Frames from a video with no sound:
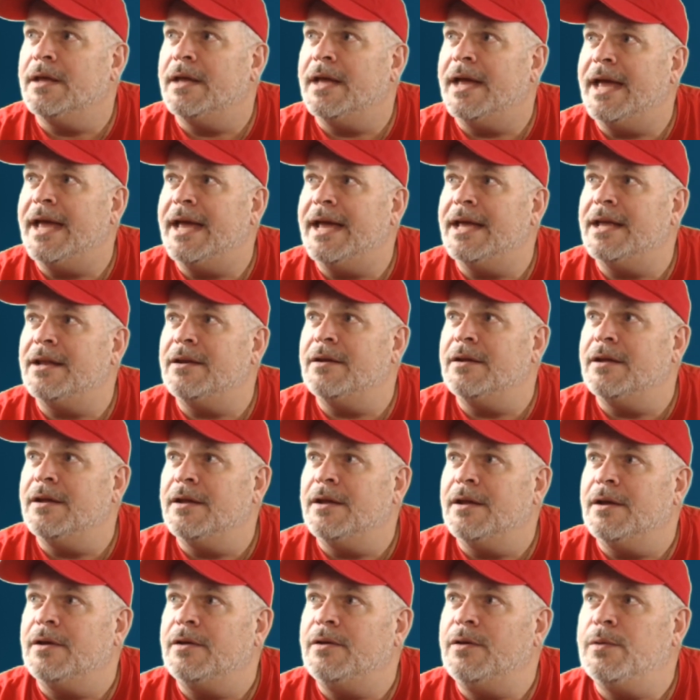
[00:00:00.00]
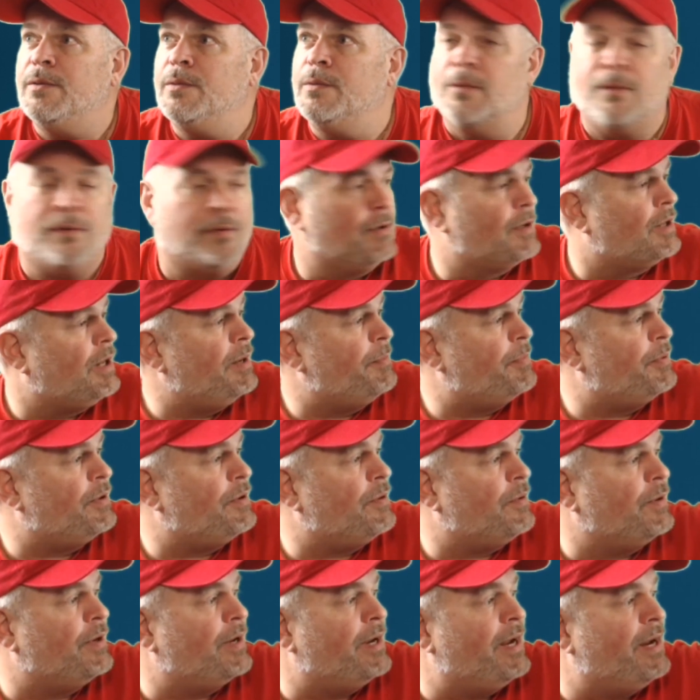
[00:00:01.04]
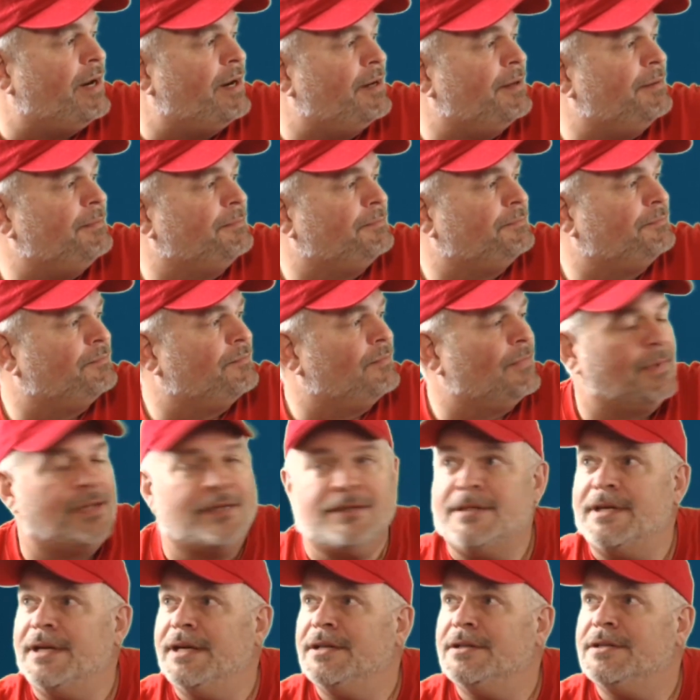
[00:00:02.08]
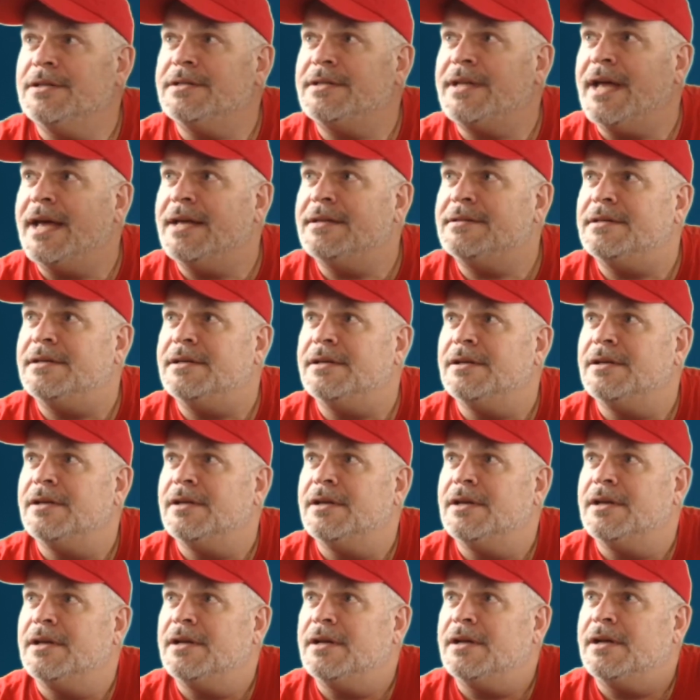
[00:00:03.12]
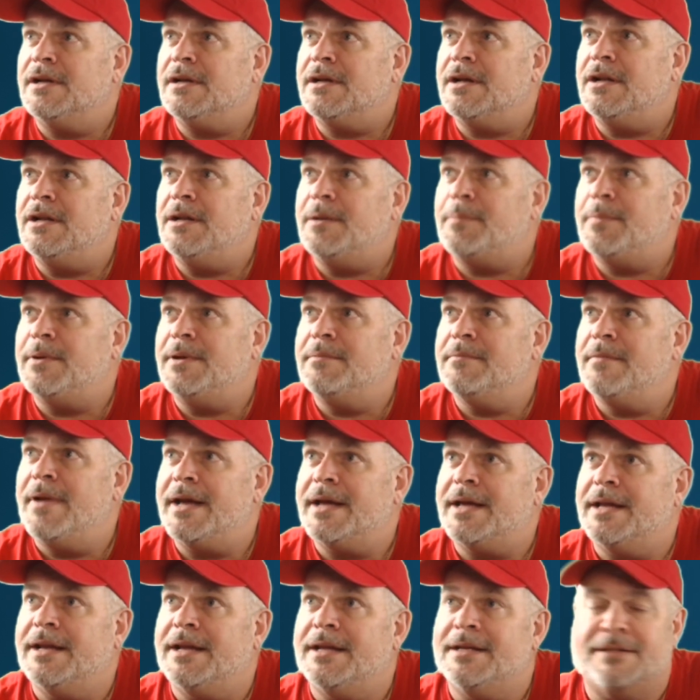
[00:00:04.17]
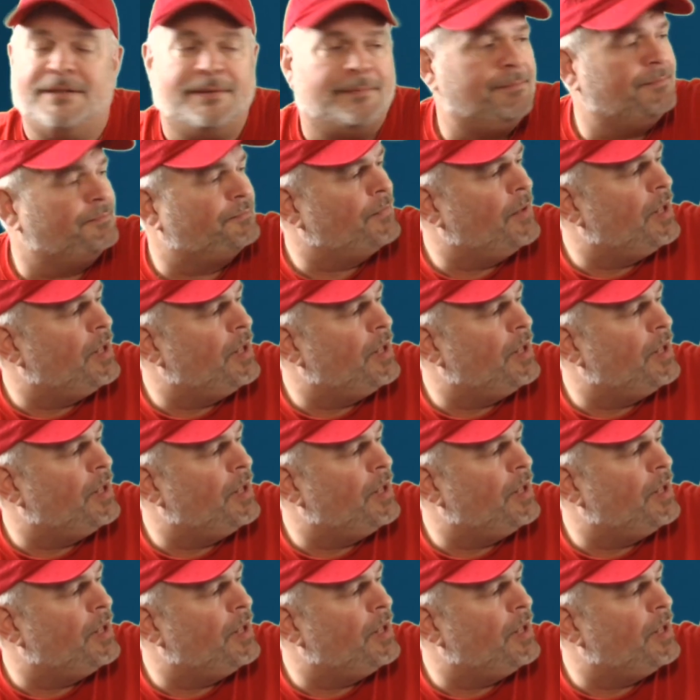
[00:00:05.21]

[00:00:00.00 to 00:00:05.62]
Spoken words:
And you clip it on there. See, it just has a clipping mechanism.